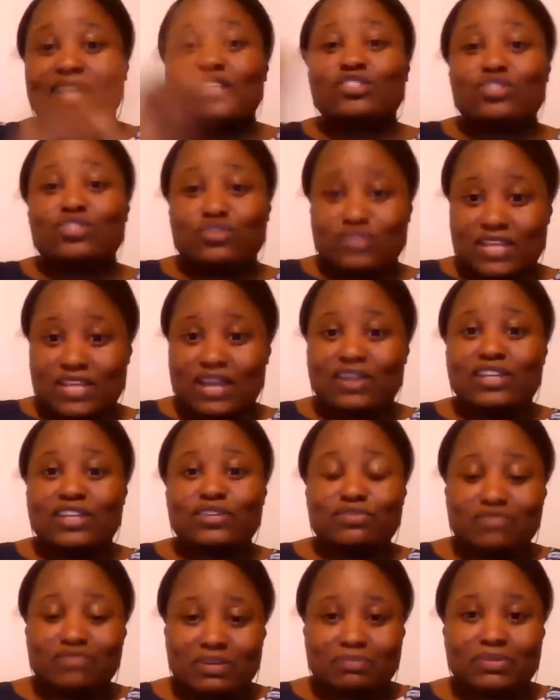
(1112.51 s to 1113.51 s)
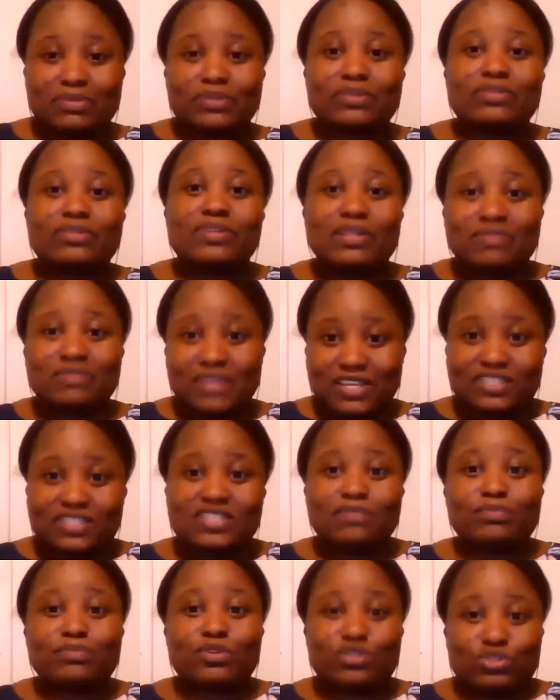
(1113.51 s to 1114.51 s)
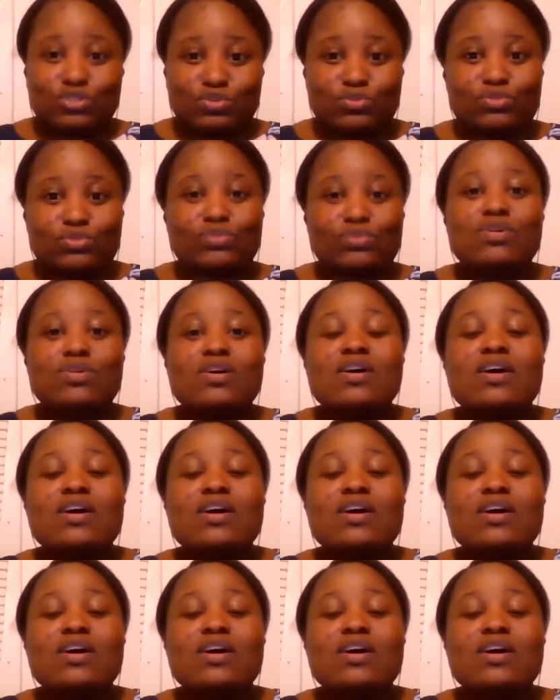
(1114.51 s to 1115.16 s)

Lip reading: into now in November, I have 18 books total.